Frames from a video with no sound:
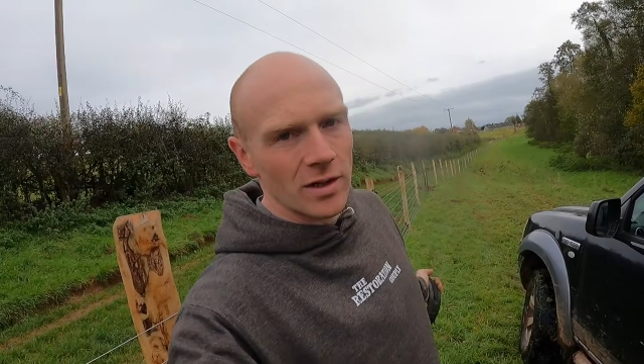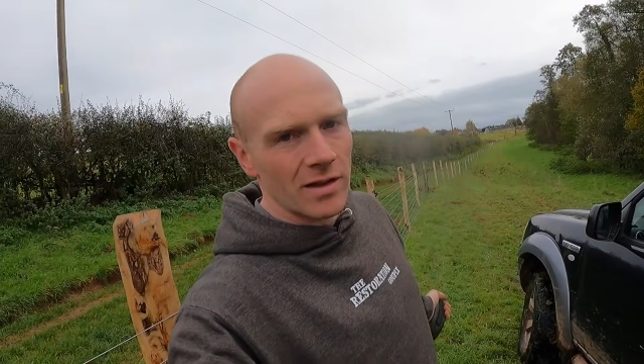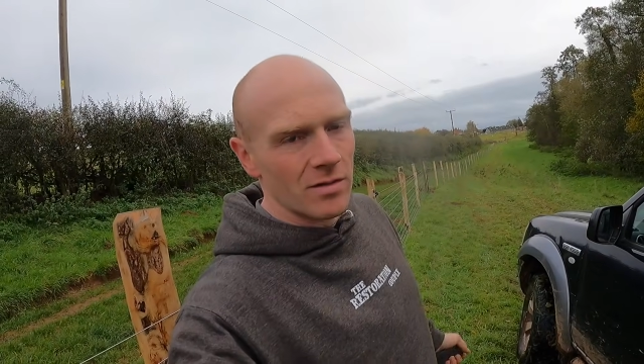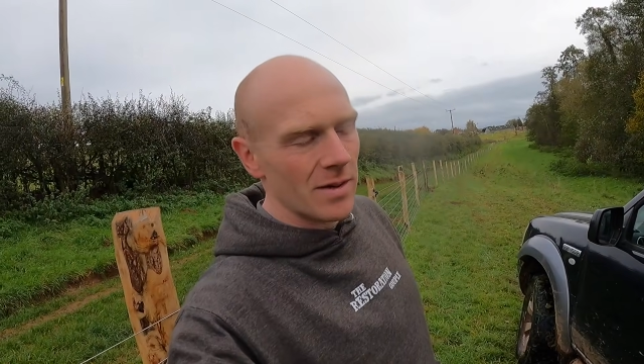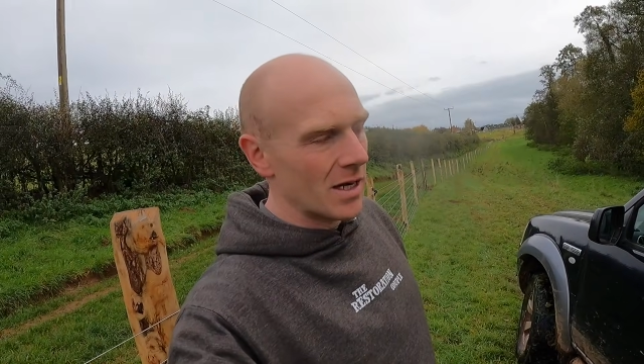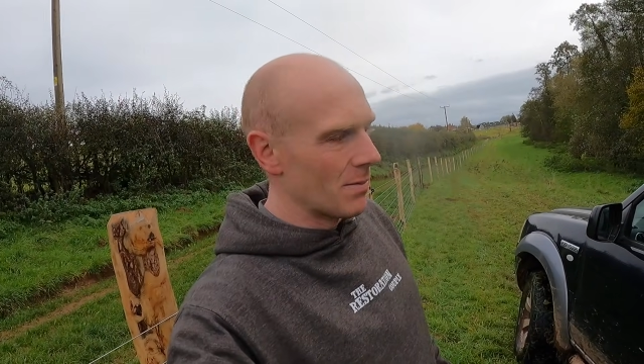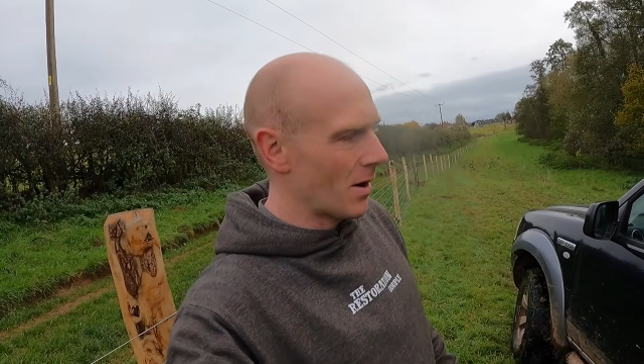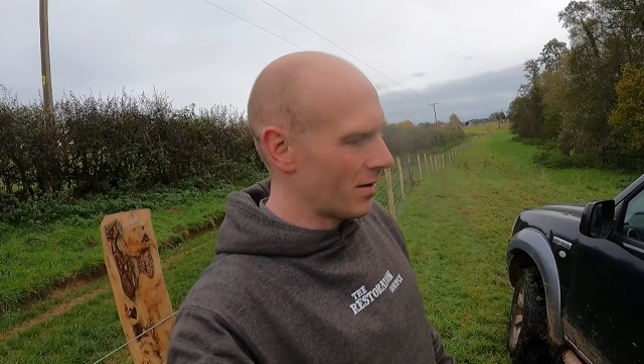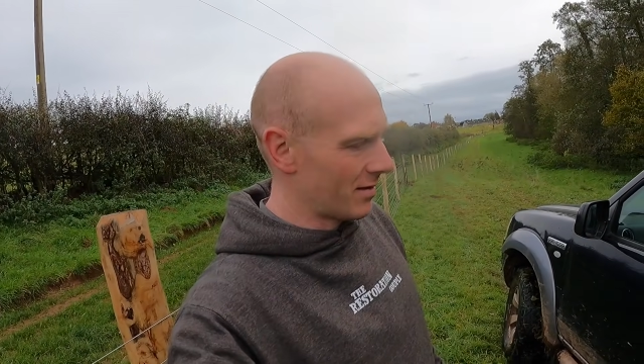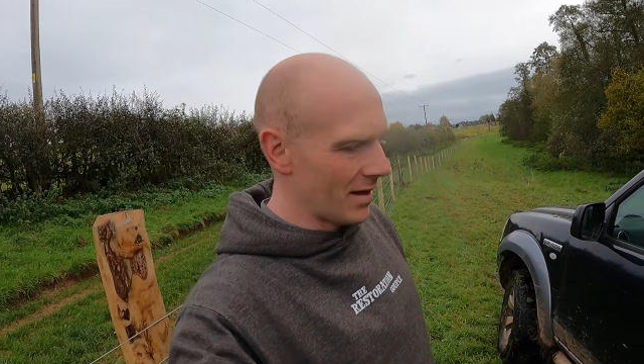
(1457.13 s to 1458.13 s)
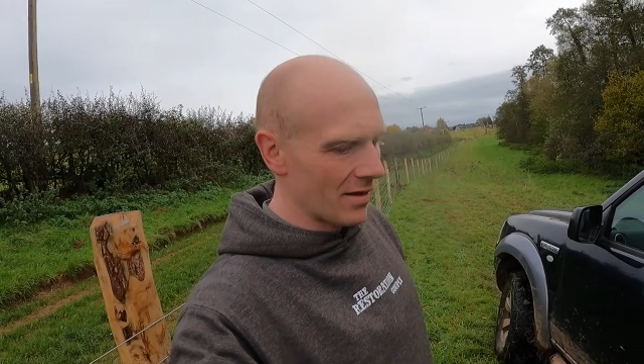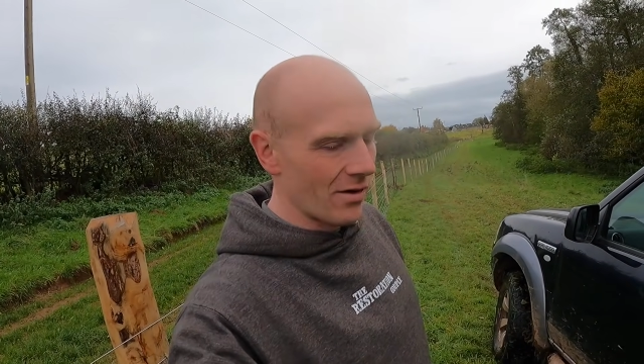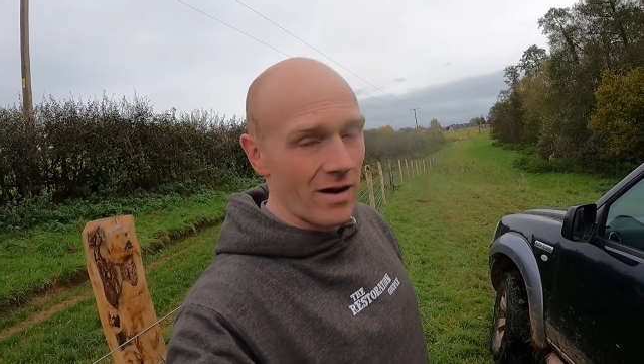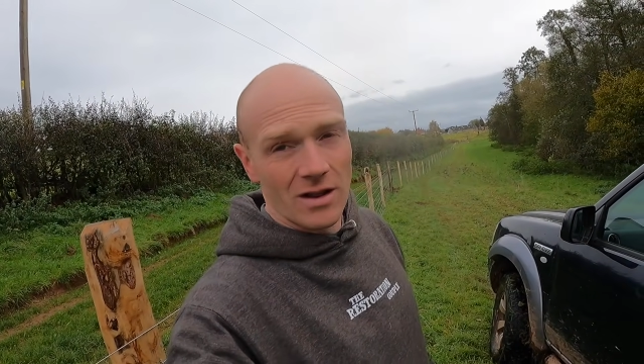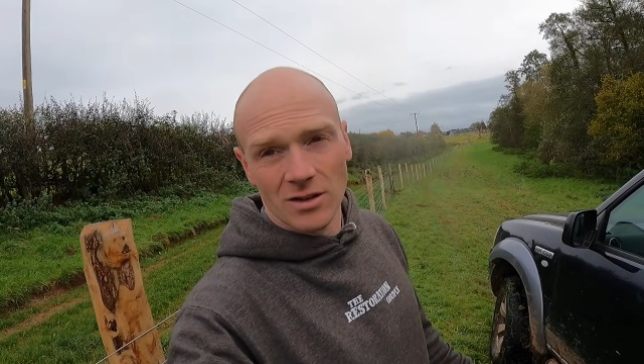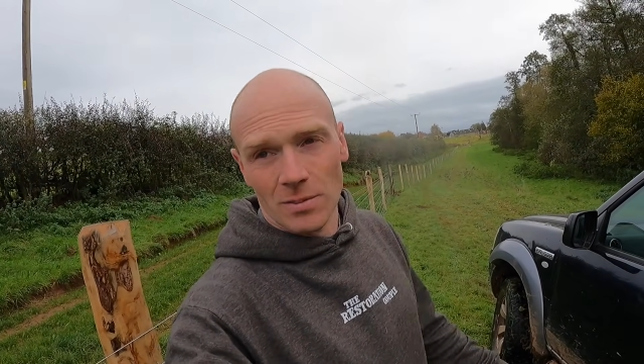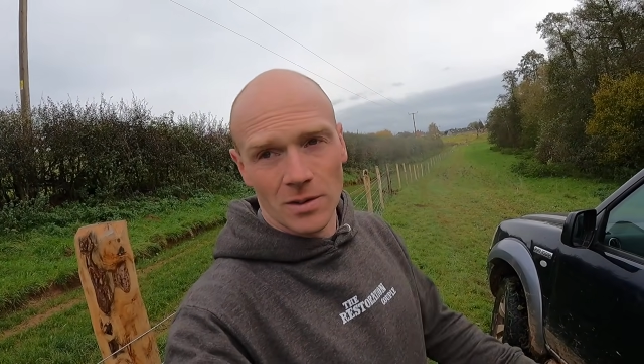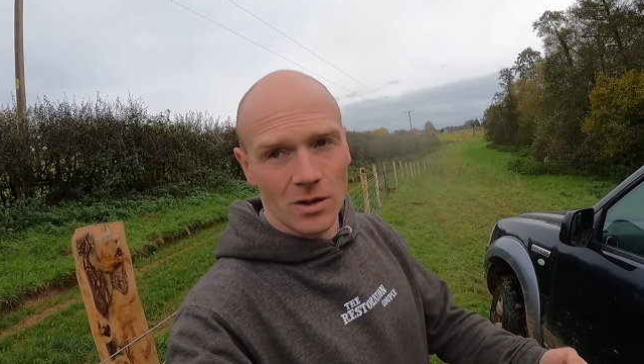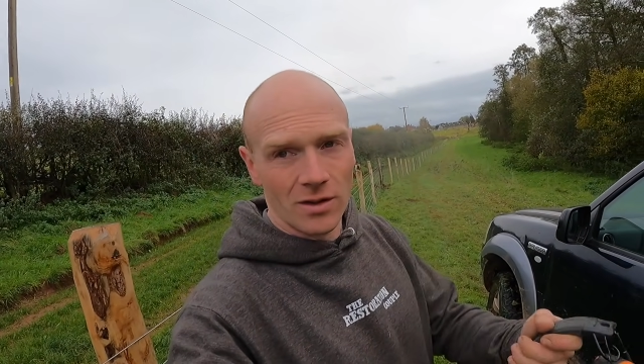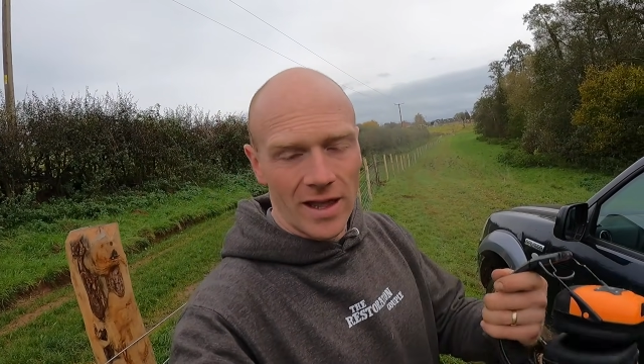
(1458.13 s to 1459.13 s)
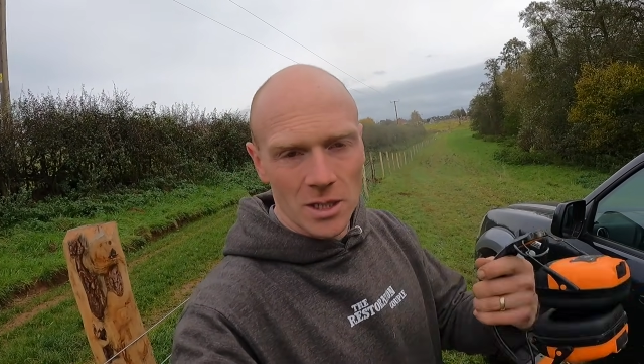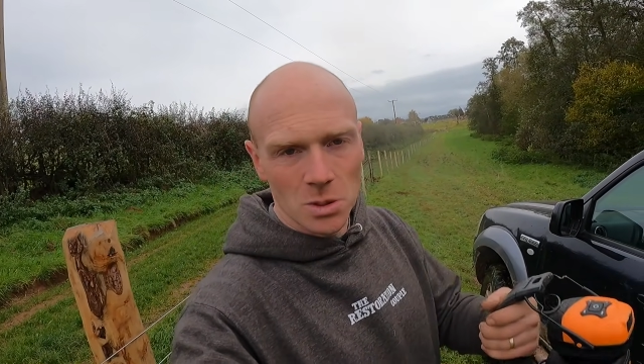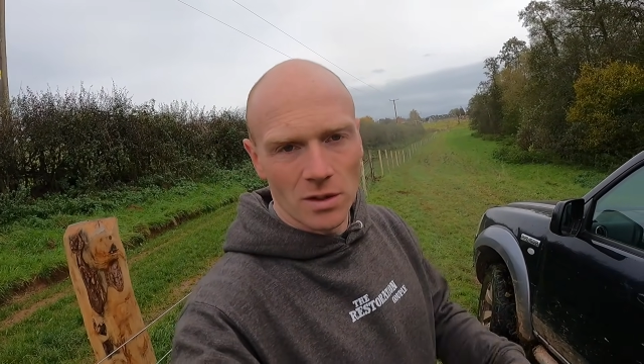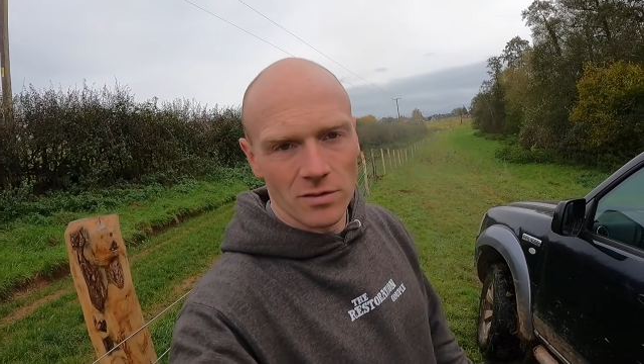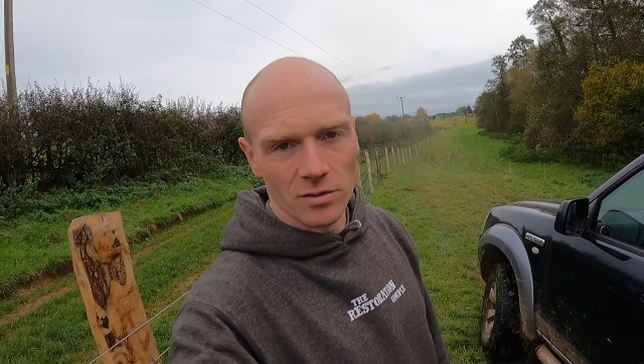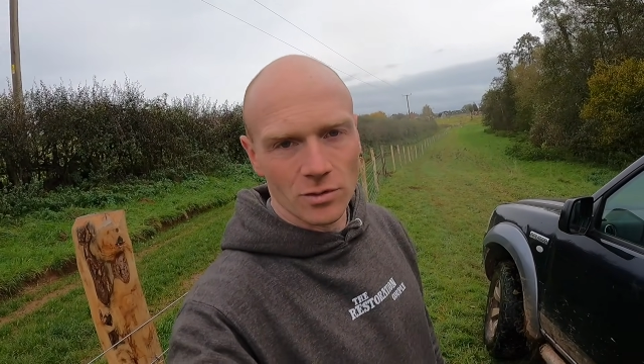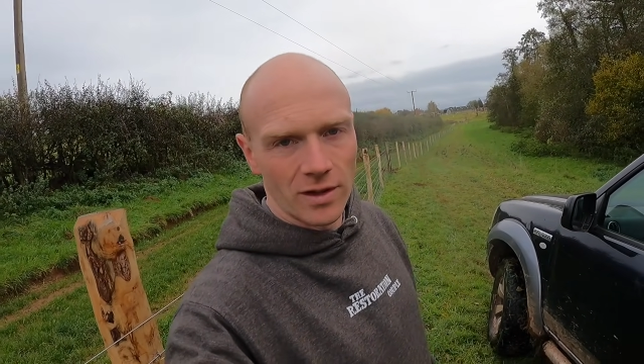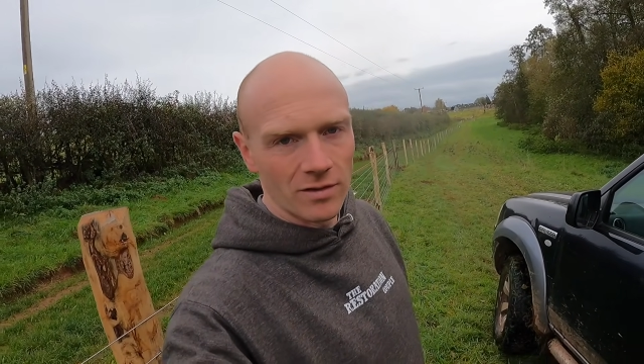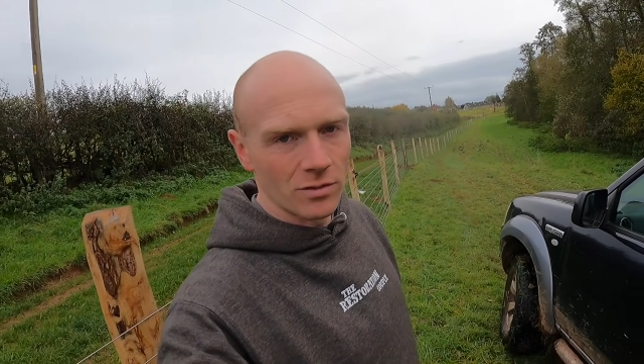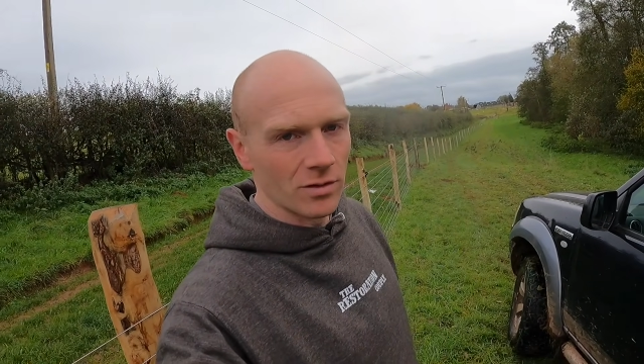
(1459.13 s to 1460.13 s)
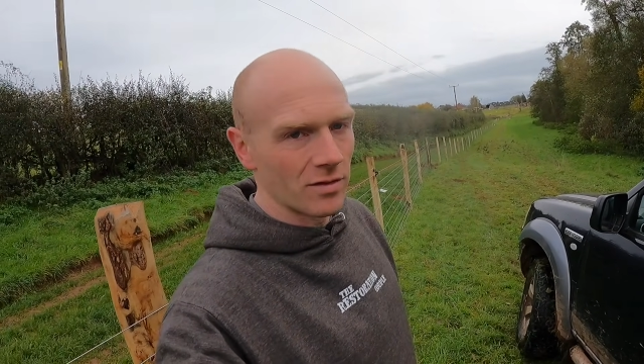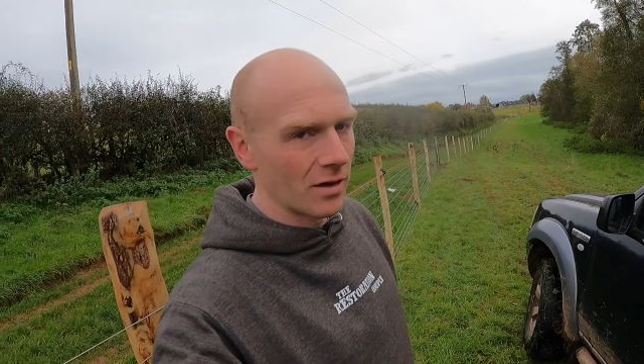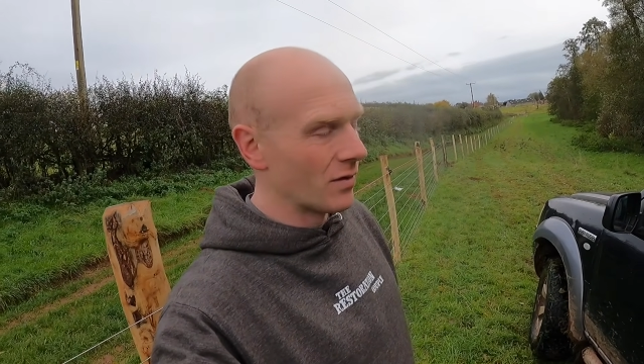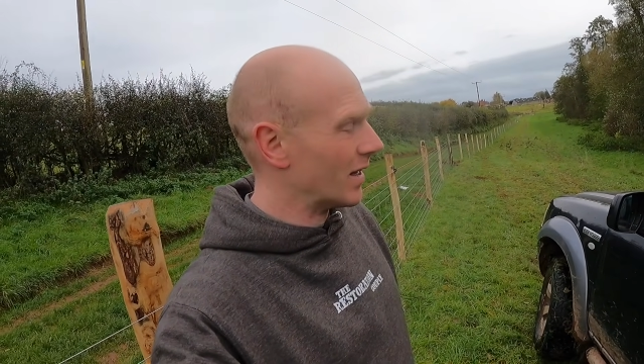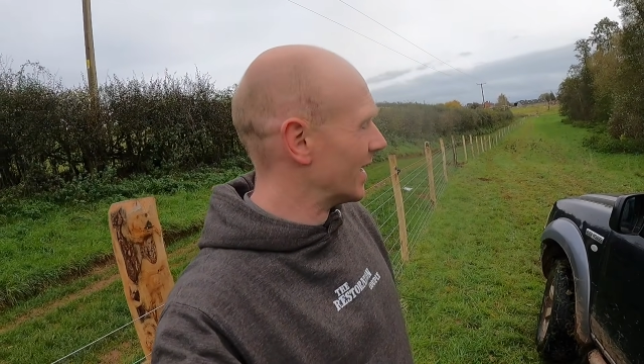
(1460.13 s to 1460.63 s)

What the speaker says: intermediate posts in the ground up along hedgerows and all that sort of stuff.